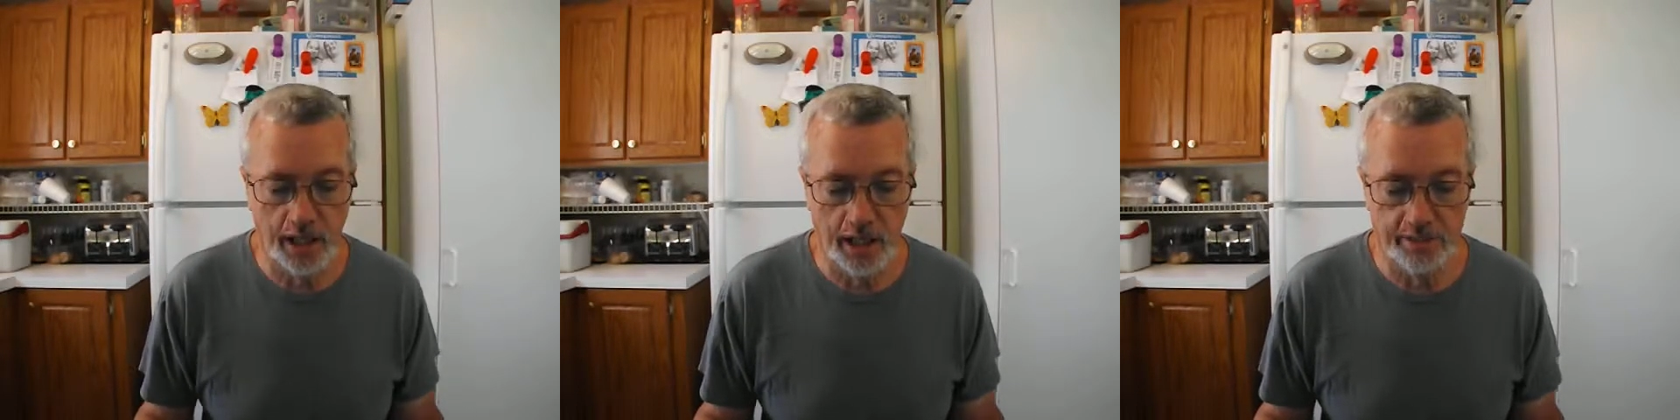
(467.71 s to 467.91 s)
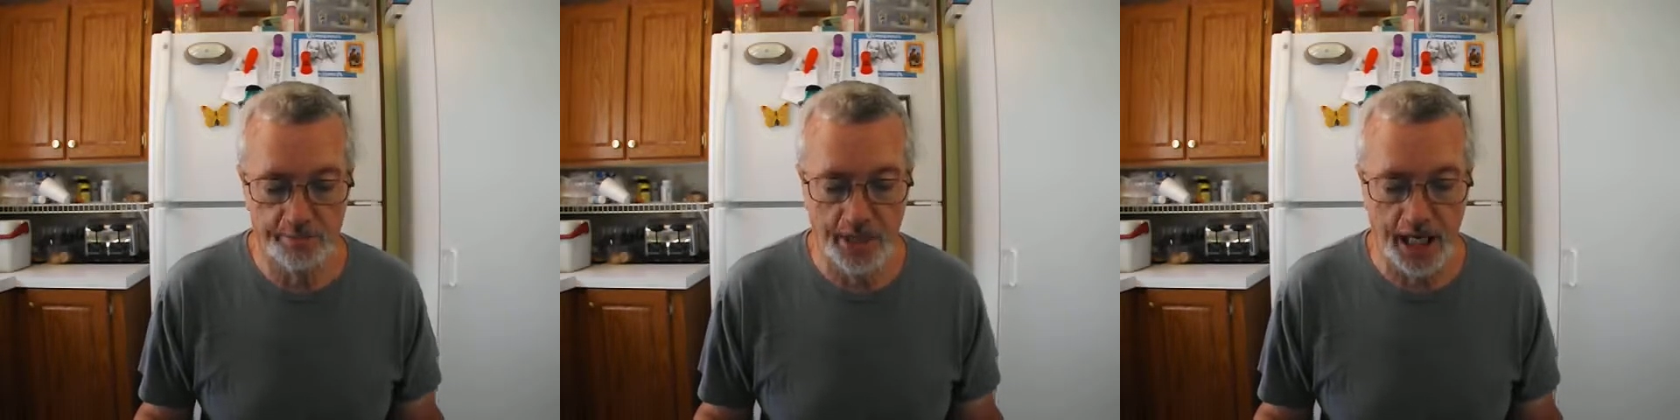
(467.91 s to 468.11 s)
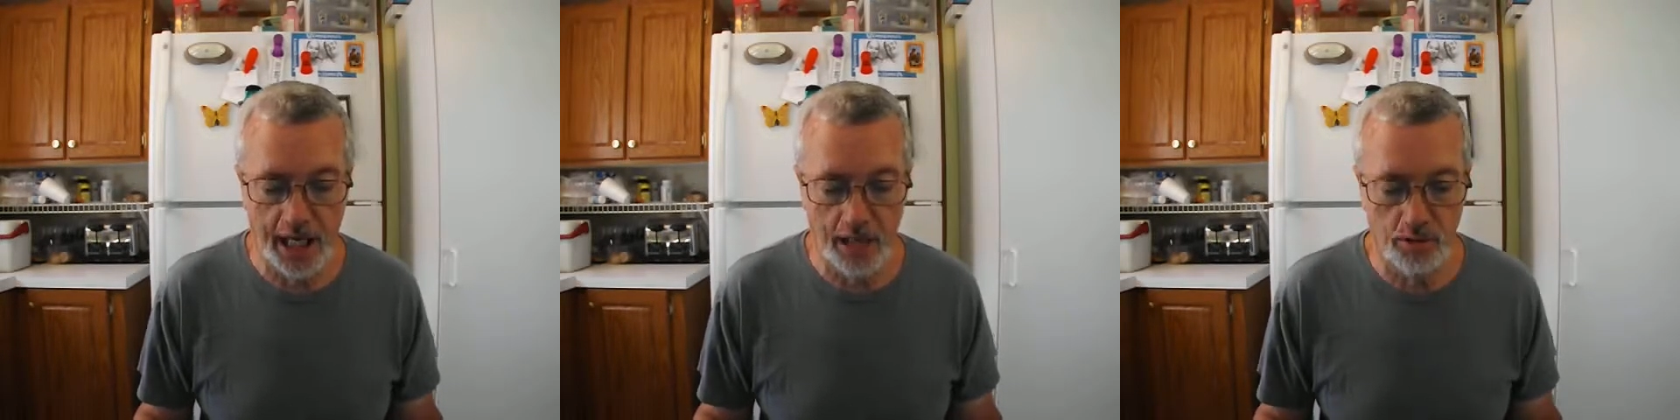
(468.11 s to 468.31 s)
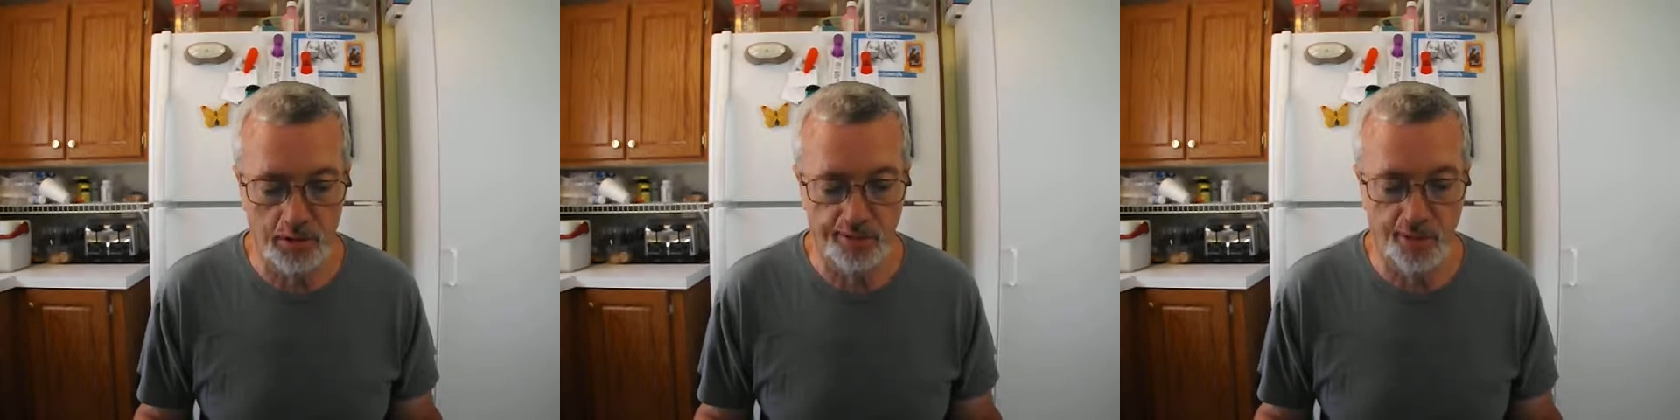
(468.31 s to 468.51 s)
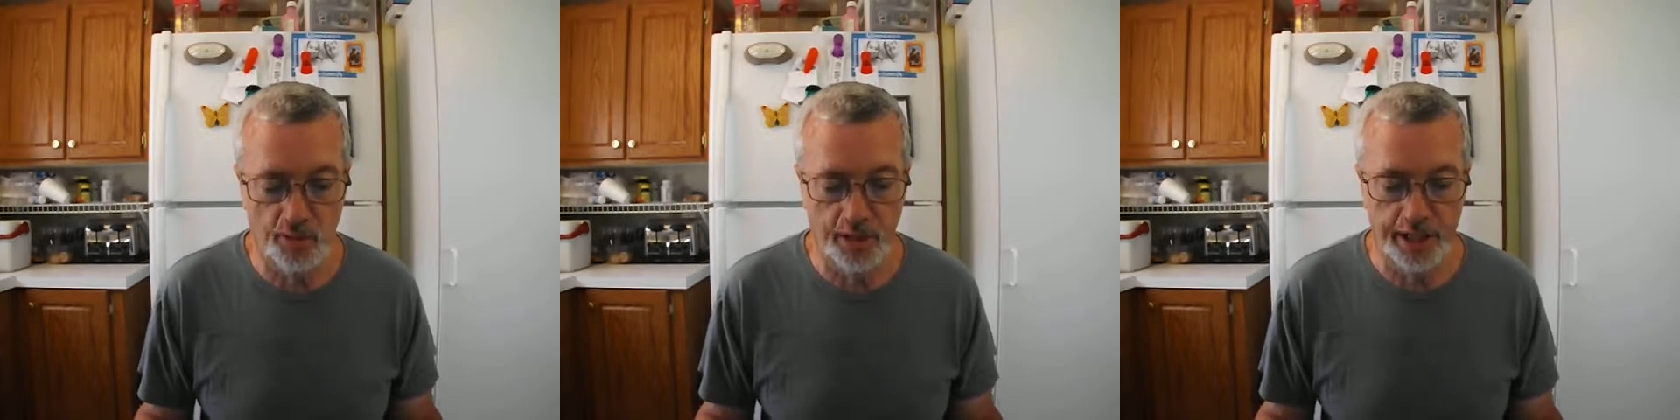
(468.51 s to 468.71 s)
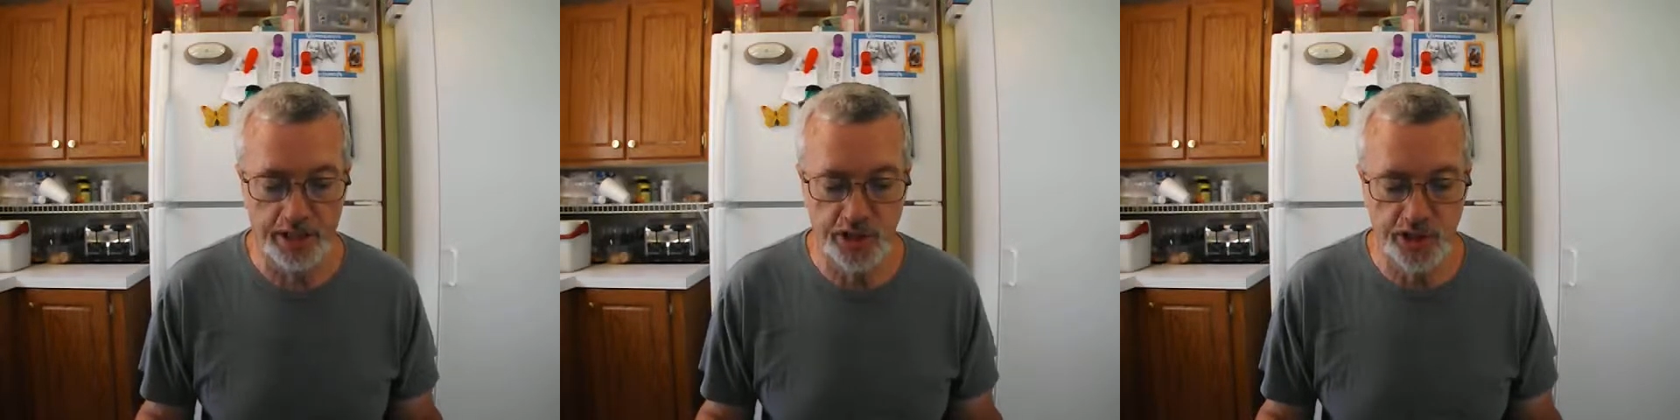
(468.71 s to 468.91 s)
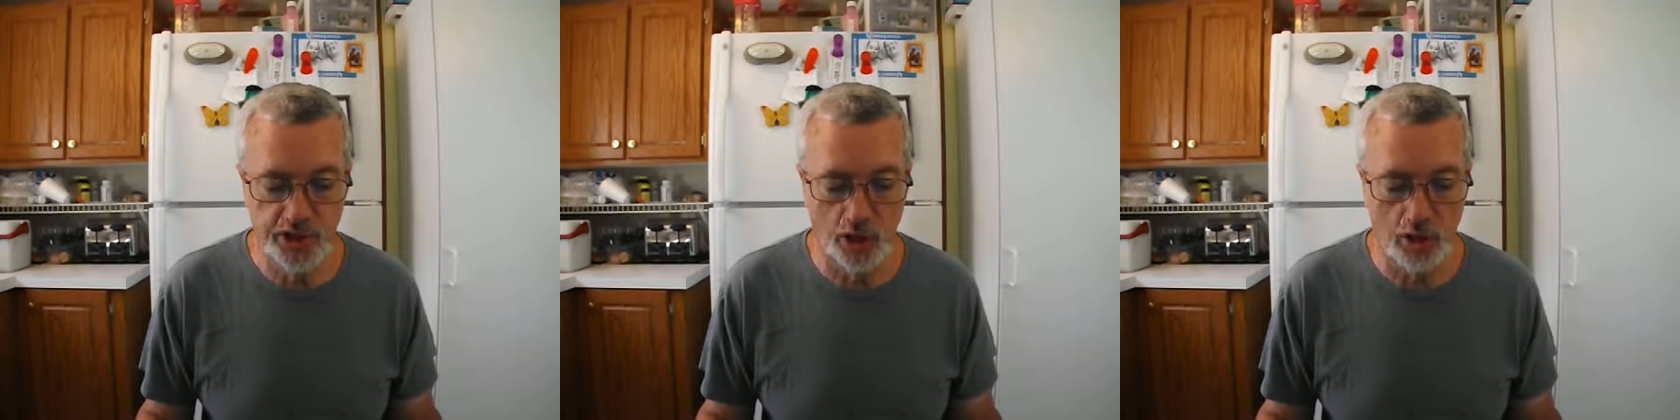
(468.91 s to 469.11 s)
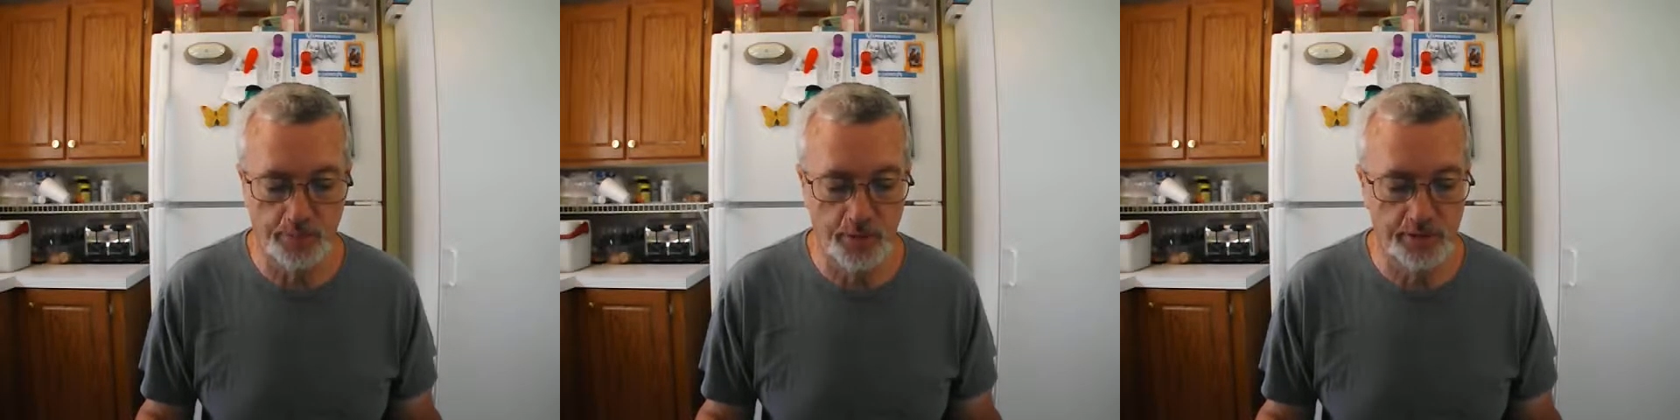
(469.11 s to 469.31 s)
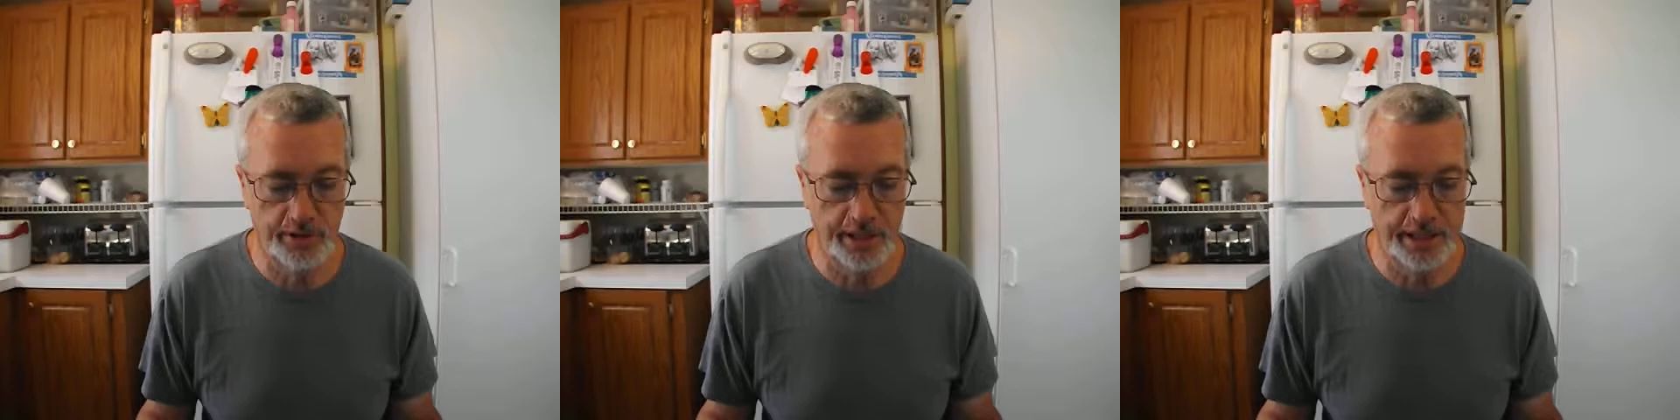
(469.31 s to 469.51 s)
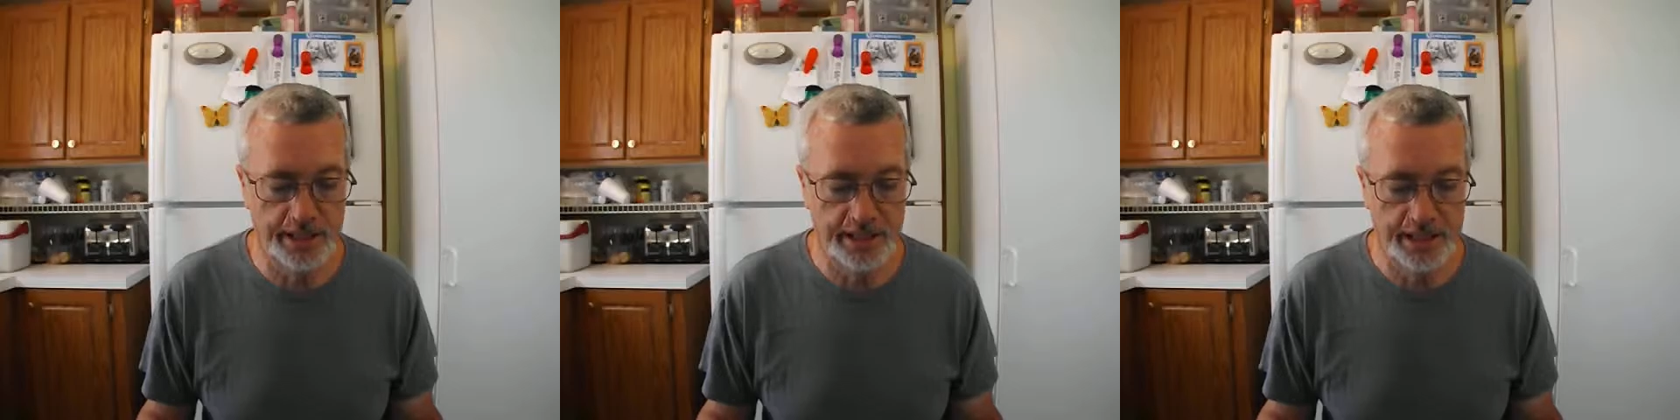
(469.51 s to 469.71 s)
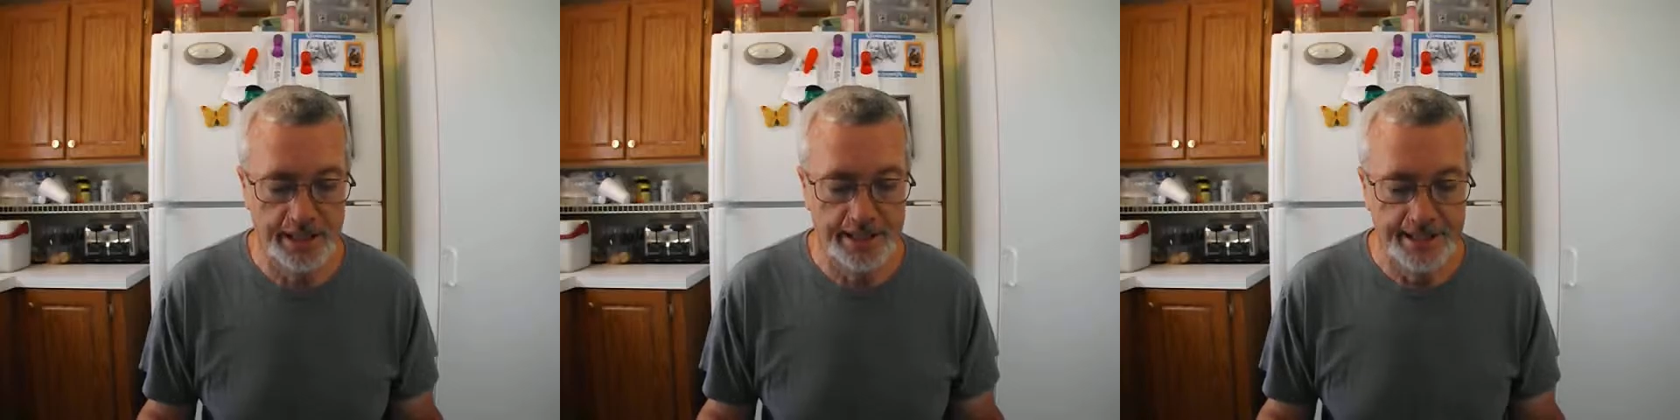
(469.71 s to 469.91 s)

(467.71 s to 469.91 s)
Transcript: and powerful and sharper than